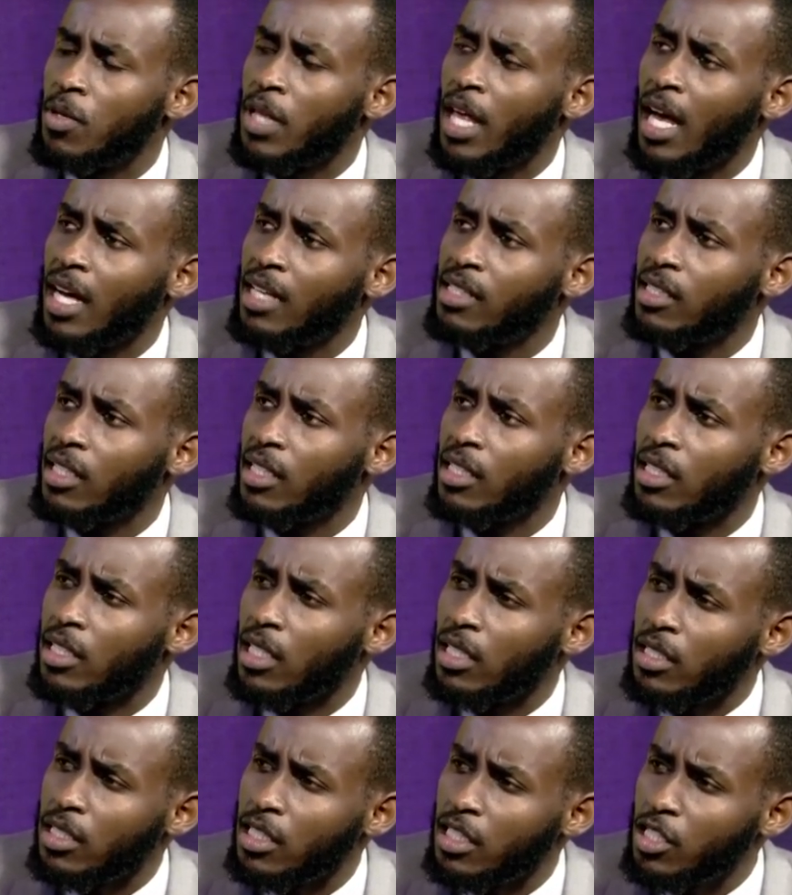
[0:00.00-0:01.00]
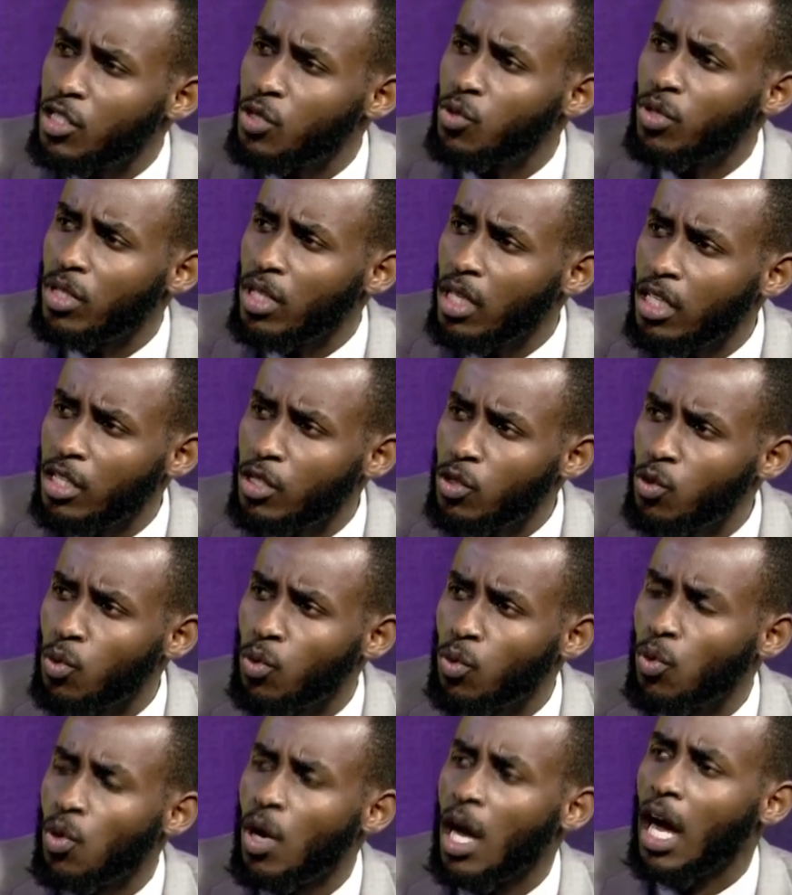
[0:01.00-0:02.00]
They're asking, did you really
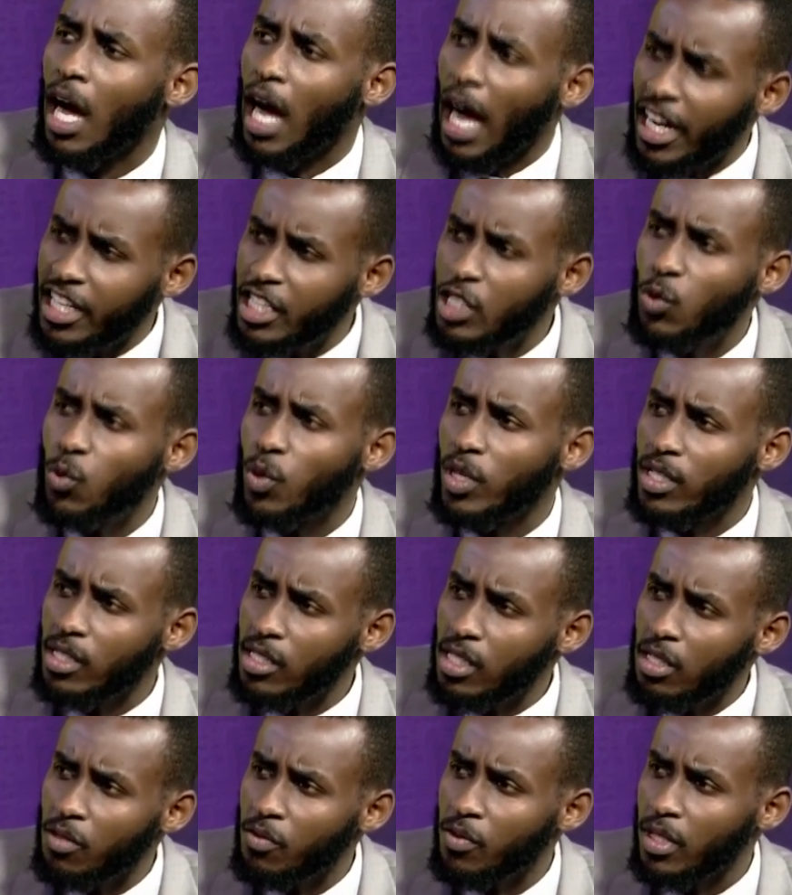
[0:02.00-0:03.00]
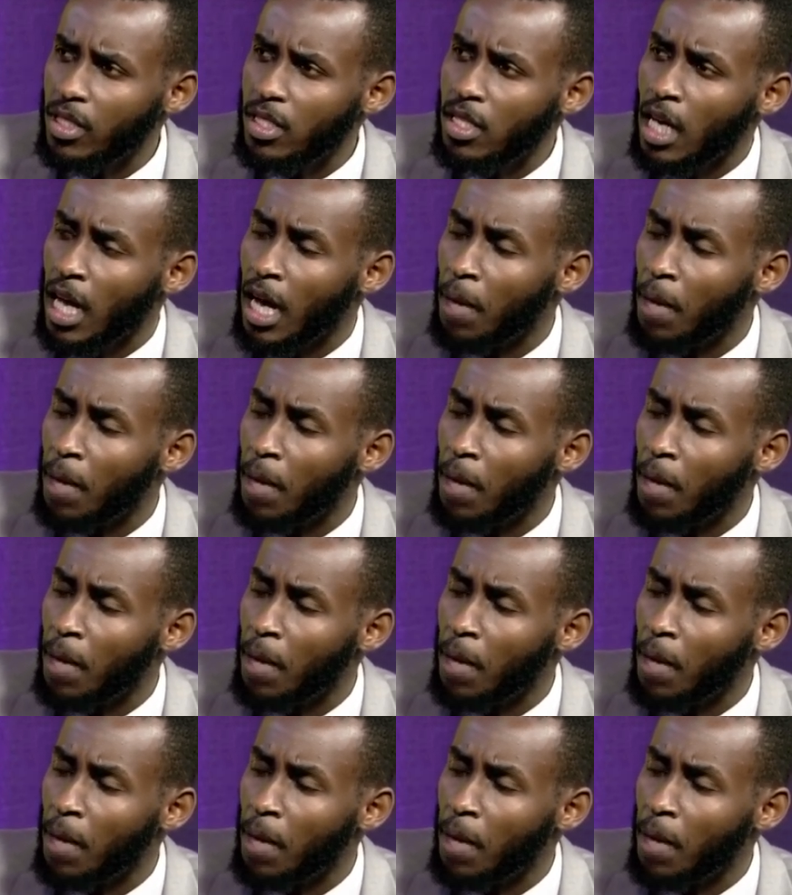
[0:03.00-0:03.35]
do adequate civic,